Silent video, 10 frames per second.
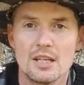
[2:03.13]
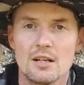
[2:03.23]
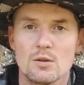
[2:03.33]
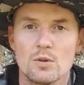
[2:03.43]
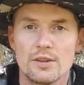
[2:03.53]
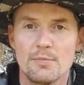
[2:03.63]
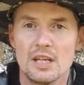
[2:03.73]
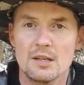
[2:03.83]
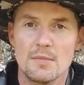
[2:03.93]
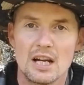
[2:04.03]
here with me
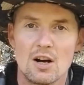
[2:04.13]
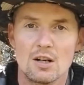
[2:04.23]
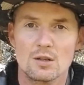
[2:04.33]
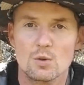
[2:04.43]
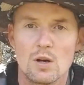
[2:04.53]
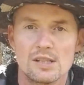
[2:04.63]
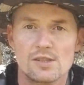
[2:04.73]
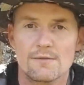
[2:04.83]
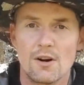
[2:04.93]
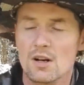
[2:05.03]
and my AquaQuest
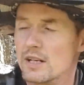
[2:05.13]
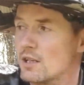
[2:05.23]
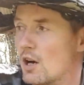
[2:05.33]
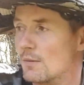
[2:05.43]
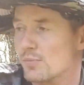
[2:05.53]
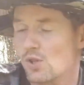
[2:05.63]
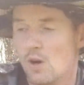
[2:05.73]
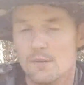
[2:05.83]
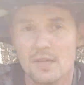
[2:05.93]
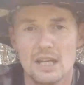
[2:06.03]
Safari tarp, so
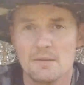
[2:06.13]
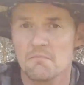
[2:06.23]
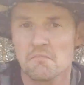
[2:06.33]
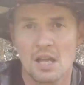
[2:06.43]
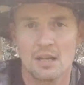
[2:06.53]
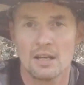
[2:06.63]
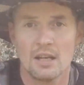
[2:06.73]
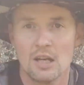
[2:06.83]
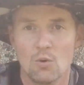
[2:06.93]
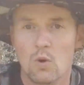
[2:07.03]
I mean,
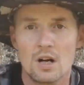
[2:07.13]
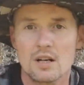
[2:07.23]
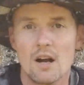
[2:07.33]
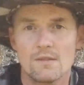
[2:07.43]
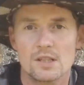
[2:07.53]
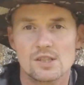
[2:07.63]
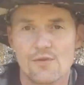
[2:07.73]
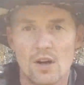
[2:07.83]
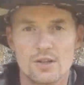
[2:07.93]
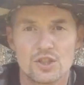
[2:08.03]
we're covered. As
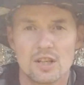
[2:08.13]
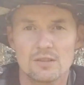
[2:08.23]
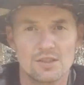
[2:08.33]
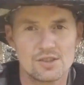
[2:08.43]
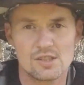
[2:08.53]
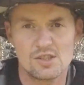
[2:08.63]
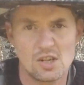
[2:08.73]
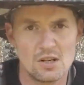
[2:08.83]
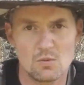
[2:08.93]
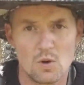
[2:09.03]
far as shelter is
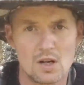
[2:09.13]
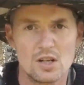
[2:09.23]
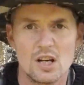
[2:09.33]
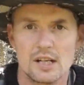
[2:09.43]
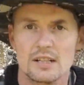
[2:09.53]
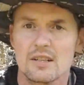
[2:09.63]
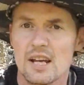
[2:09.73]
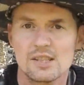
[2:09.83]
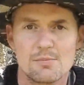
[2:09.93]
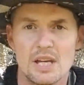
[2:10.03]
concerned, we're good. It
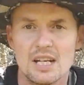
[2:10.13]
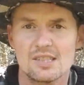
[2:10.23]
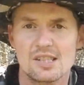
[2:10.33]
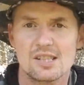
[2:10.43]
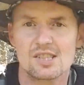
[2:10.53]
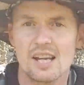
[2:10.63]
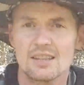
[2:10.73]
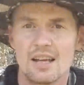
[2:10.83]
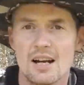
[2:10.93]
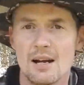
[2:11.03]
takes minutes to set
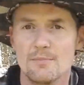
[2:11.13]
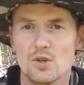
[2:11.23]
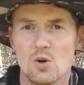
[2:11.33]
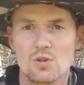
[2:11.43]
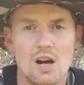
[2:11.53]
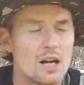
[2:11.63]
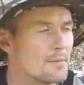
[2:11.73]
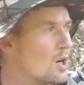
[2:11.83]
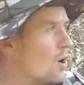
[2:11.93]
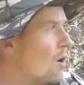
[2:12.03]
that up, no time
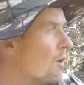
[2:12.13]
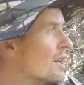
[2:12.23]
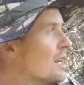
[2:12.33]
at all.